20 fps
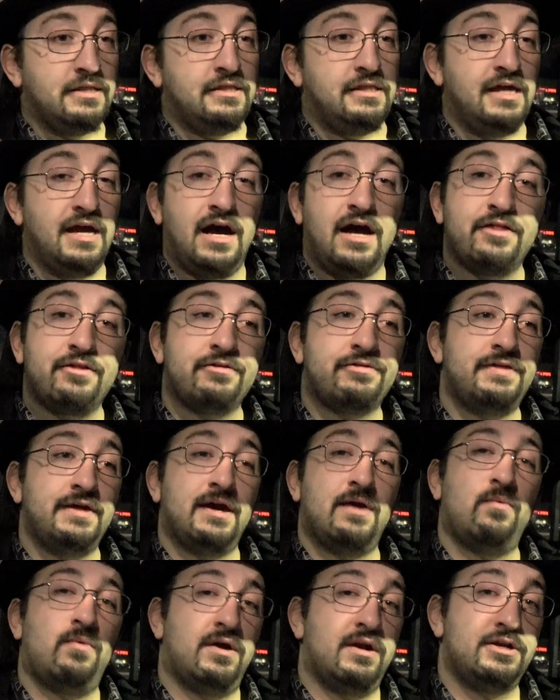The other thing
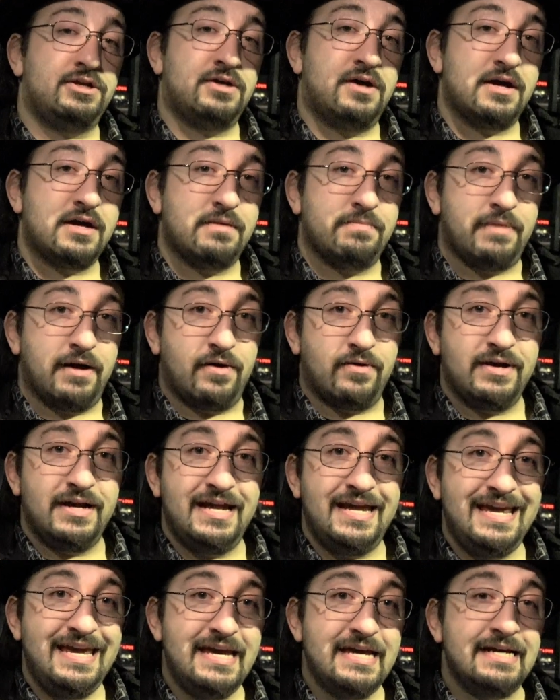I want to talk about
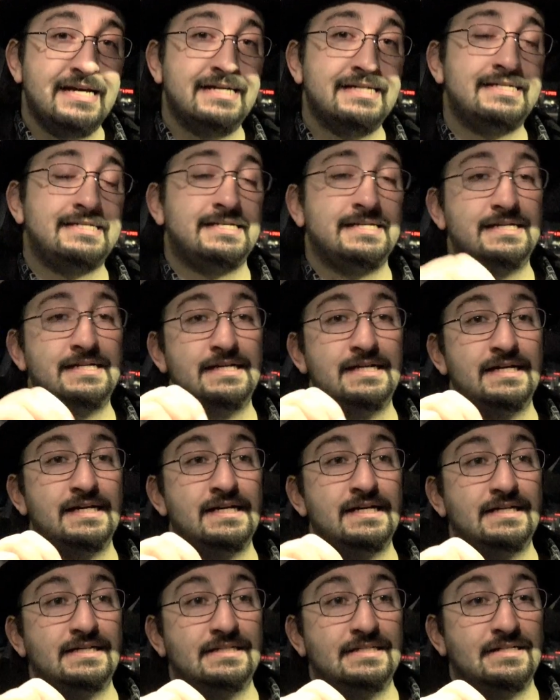is,
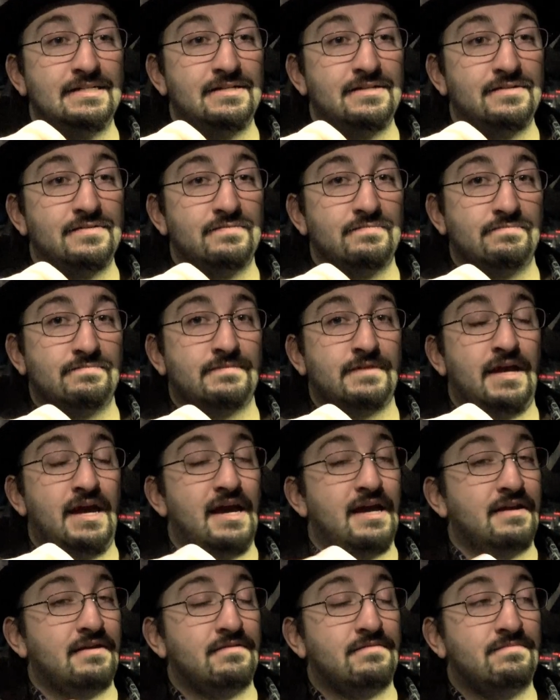
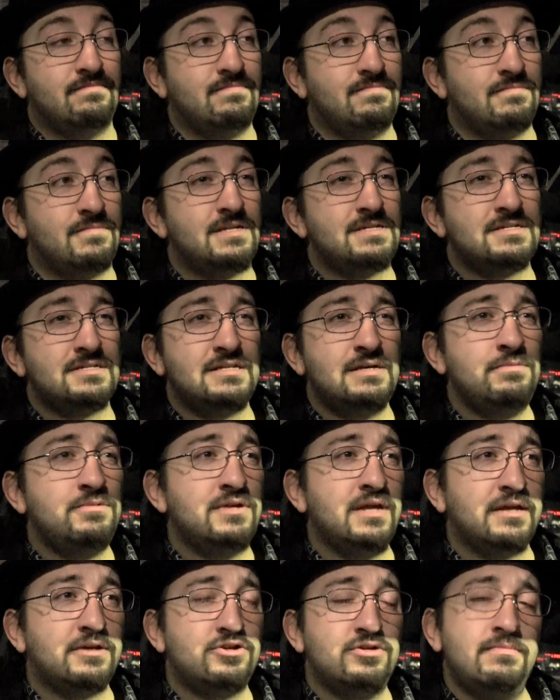and it doesn't seem
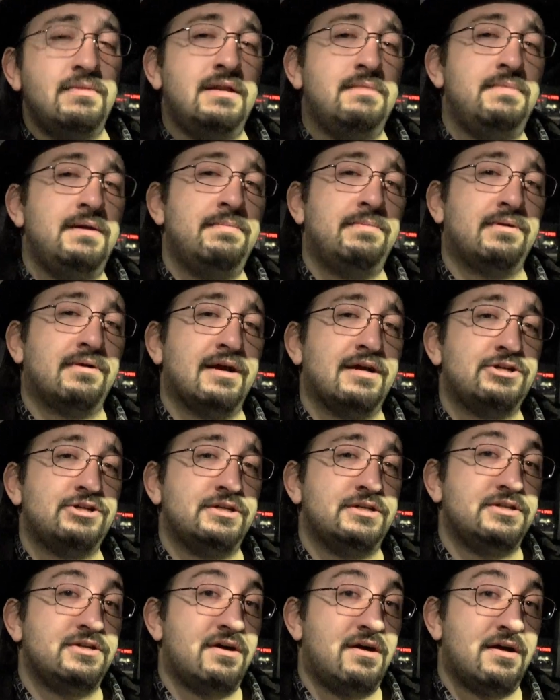like too many people are
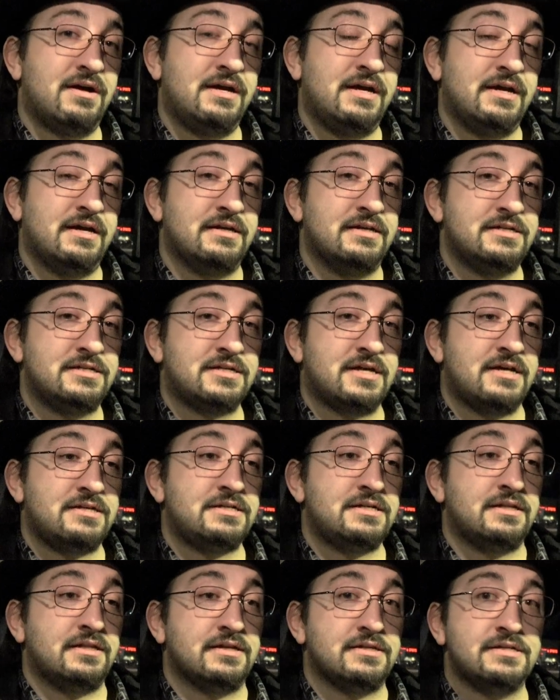actually talking and
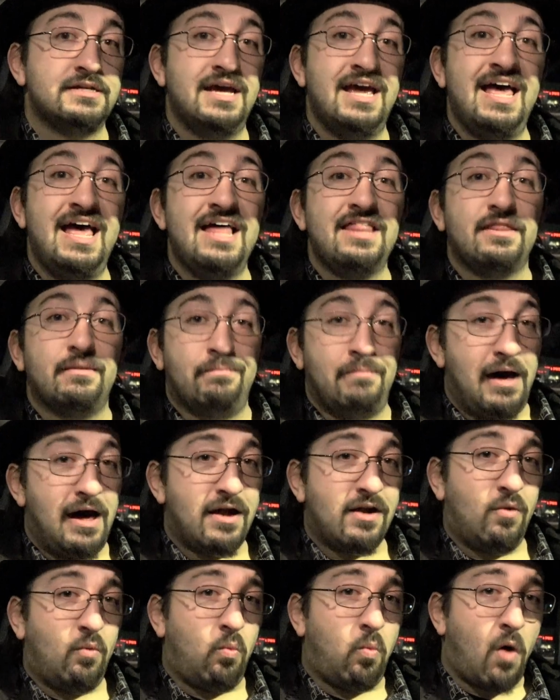discussing this, the
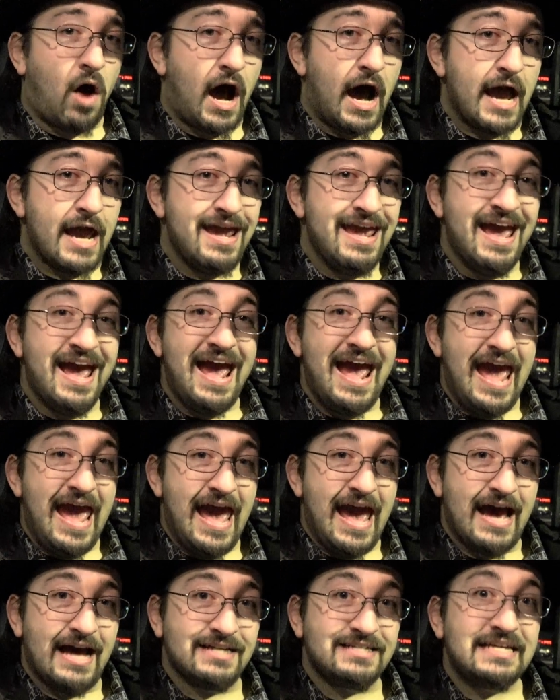Model Y
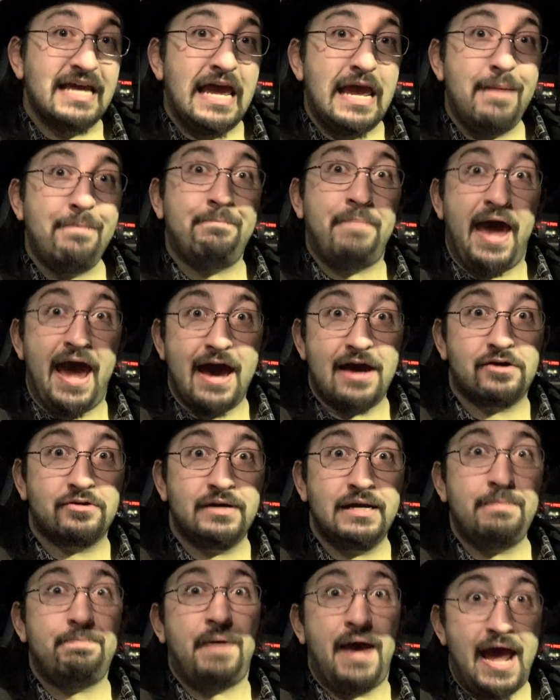has a
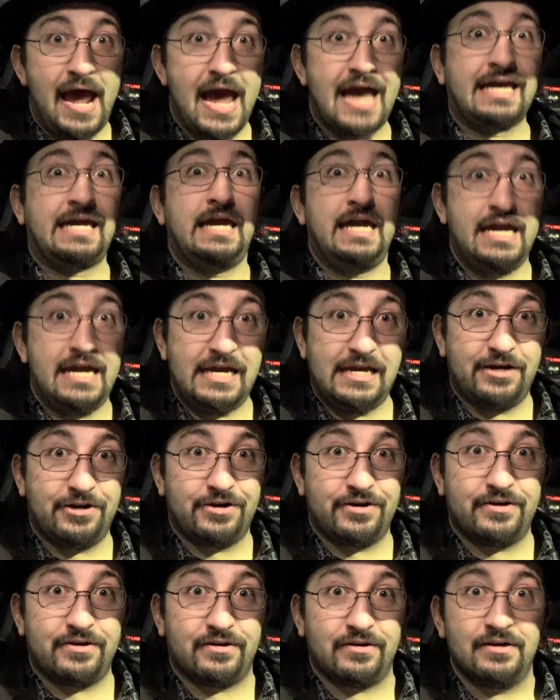battery pack
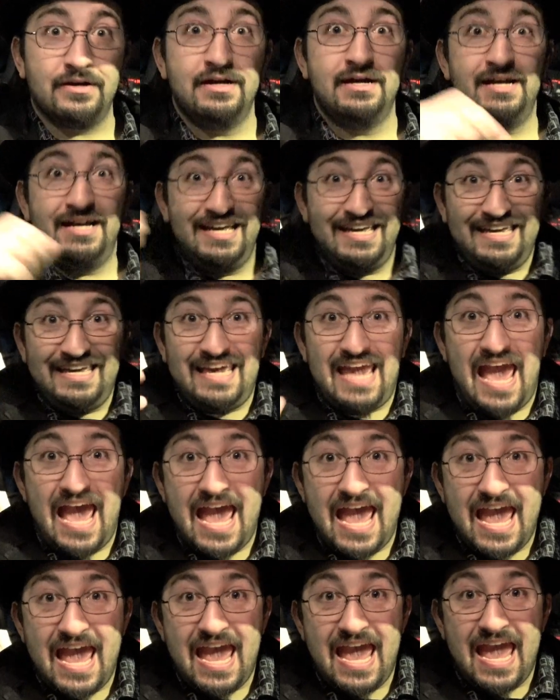heater.
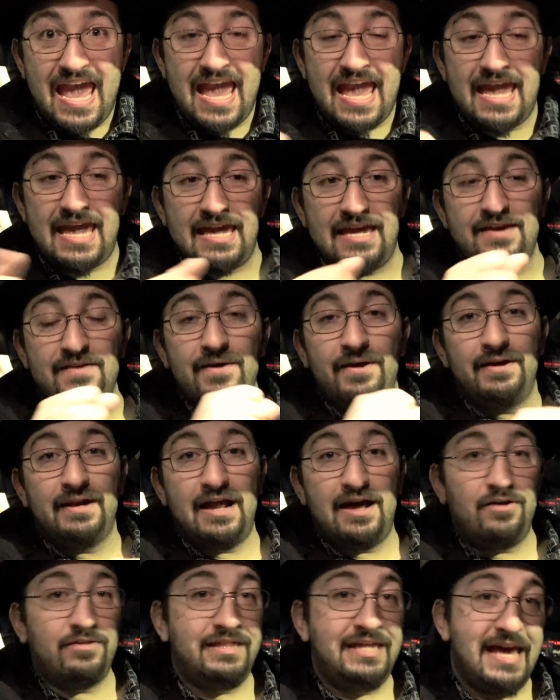Yay!
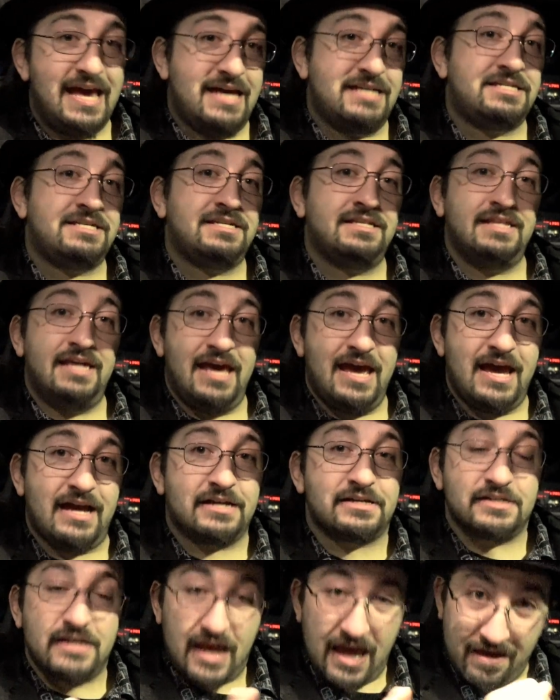Now, the S and the
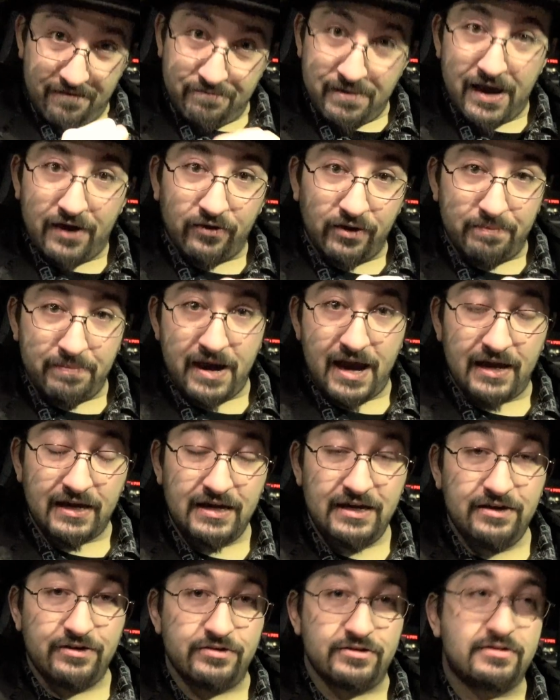X have battery pack
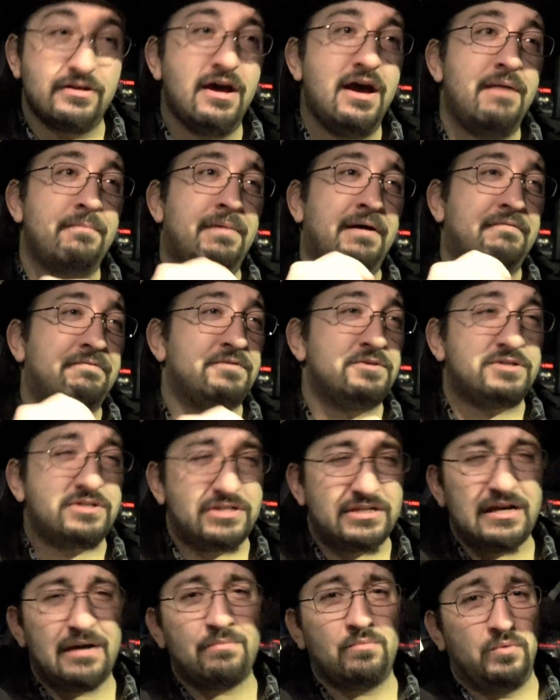heaters, but for
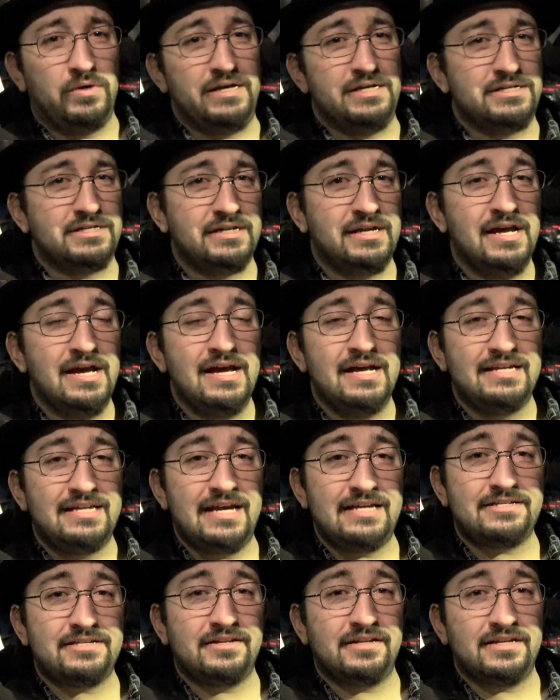some reason,
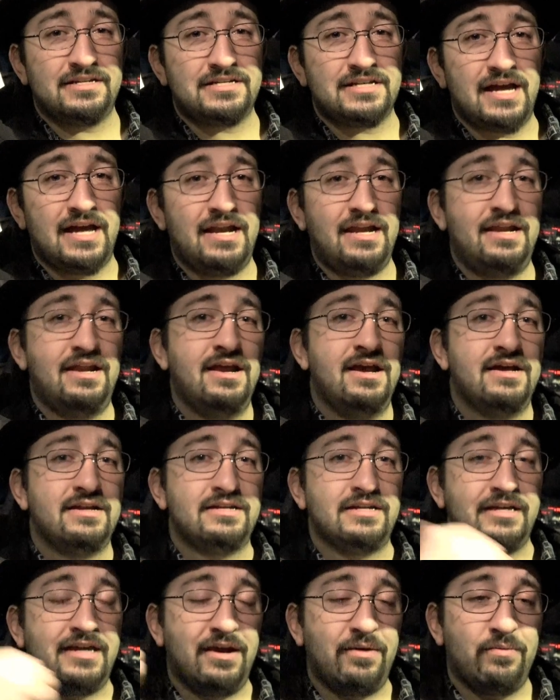Tesla decided
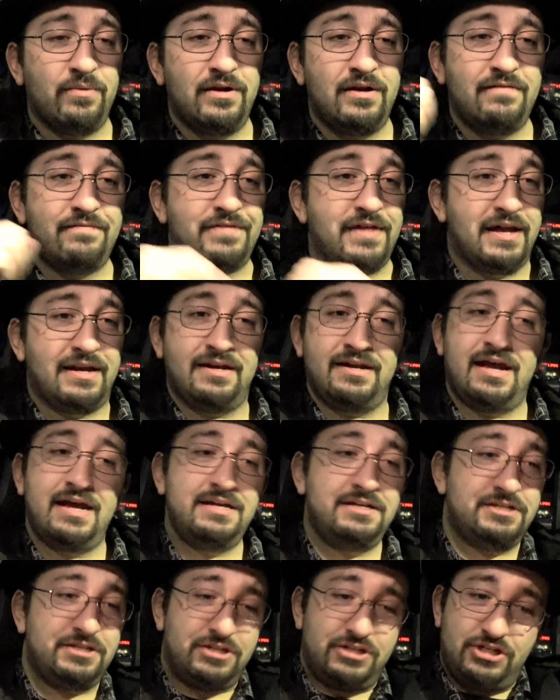to get rid of that
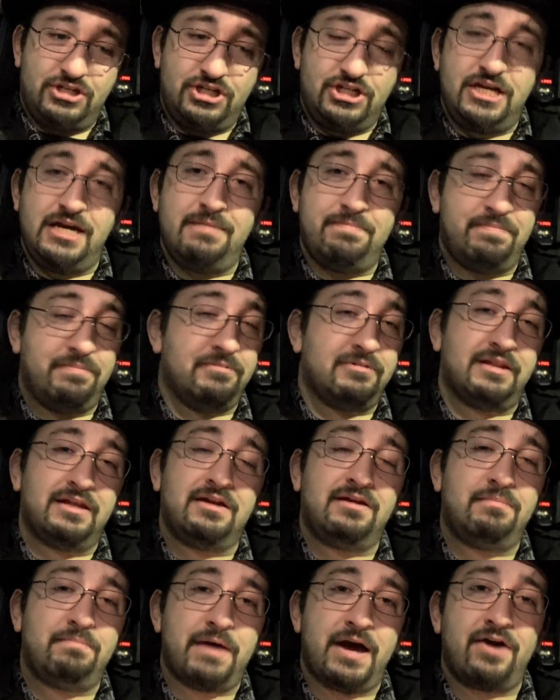nice, cheap
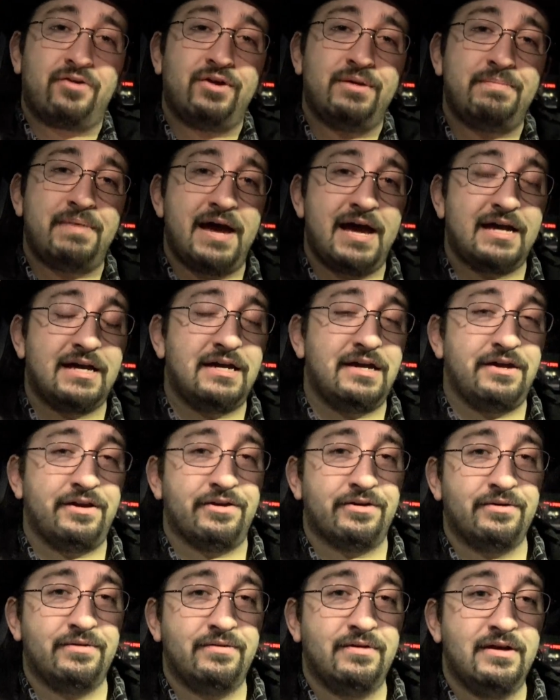little battery pack
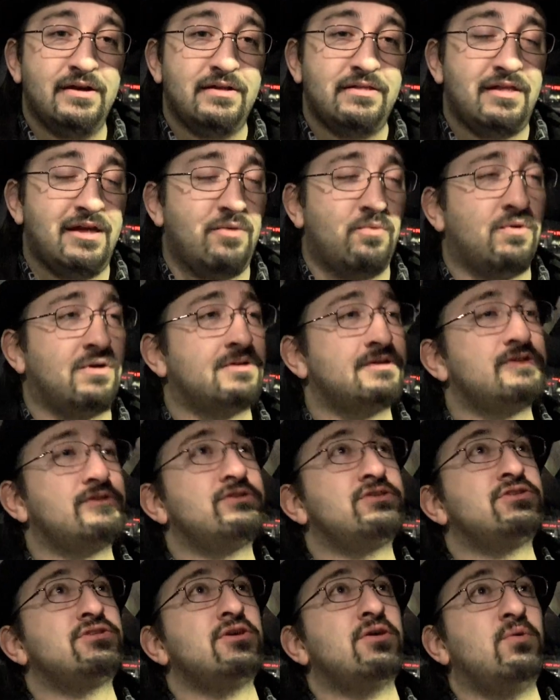heater that works
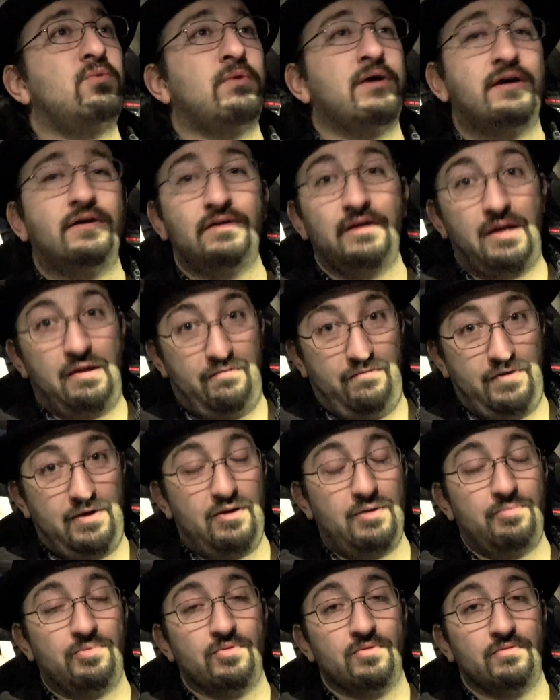so well and
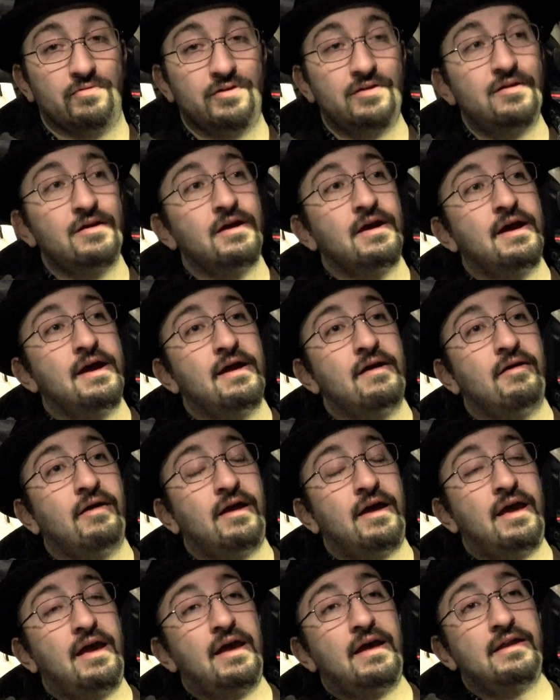very proven.
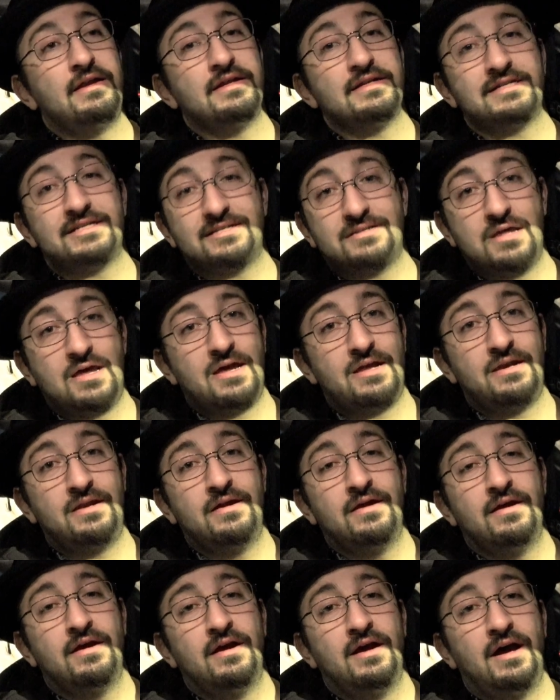And instead,
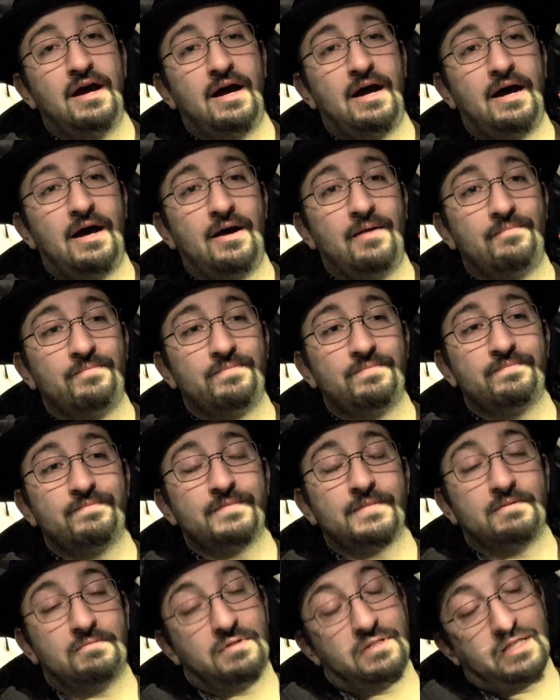um,
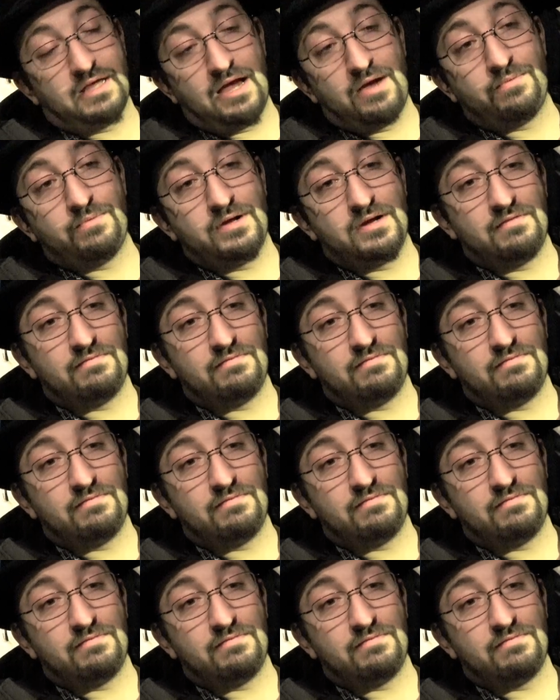oh, they got rid